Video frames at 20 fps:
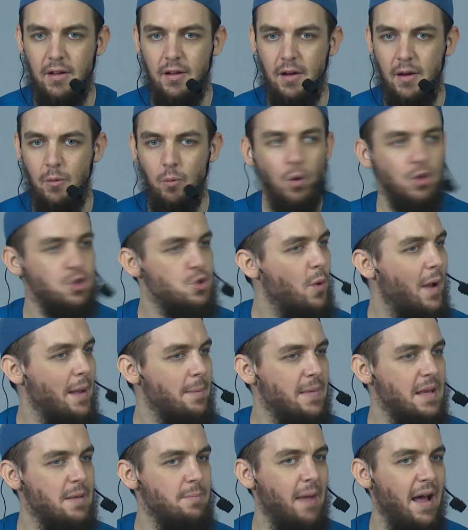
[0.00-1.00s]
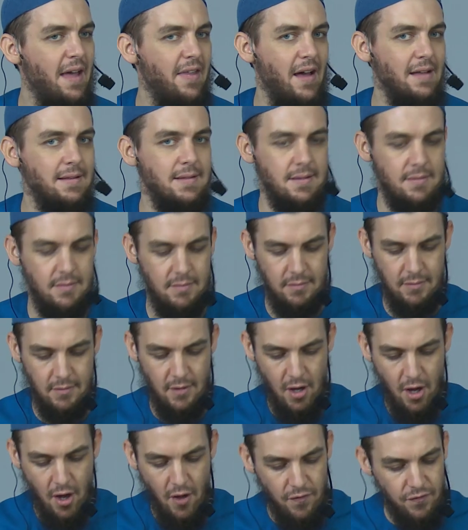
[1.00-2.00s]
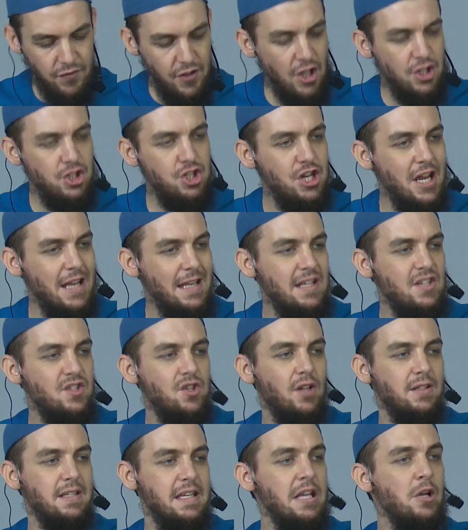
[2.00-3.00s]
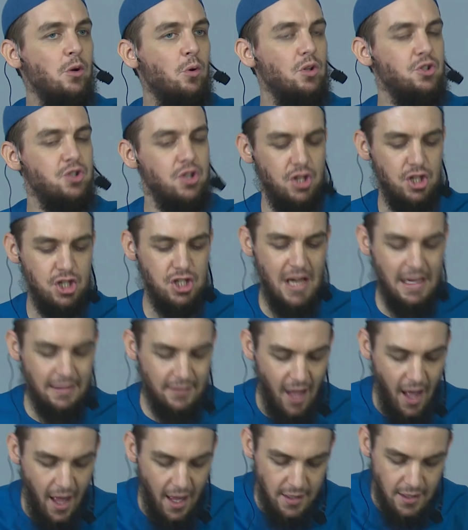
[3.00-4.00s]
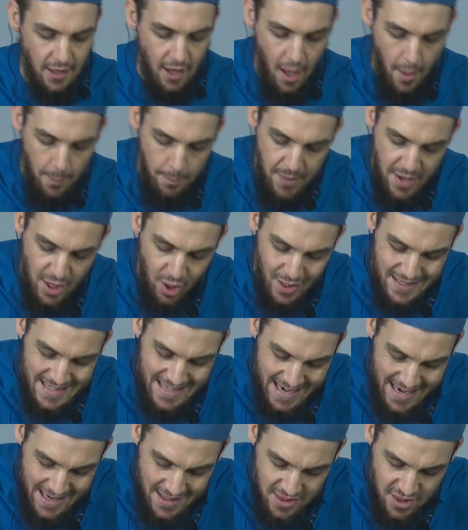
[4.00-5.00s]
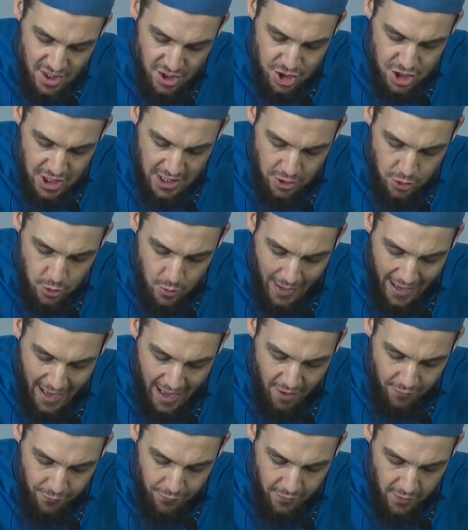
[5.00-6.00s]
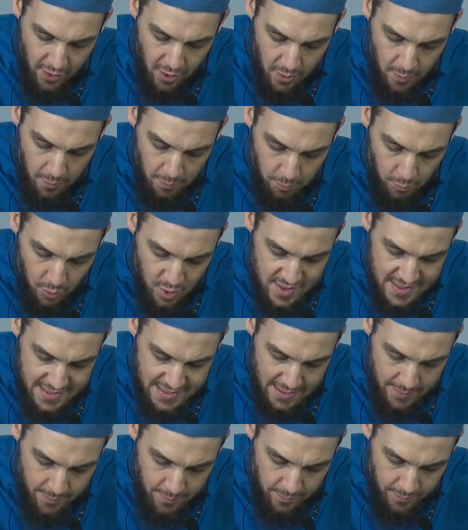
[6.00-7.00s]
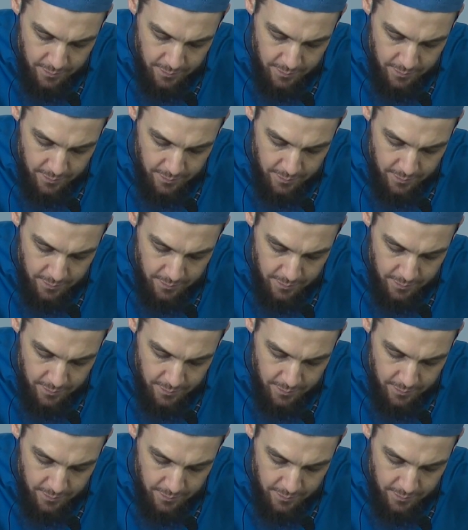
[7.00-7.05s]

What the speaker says: What do I mean by that? The jinn is not equal to the shaitan because in the jinn you have Muslim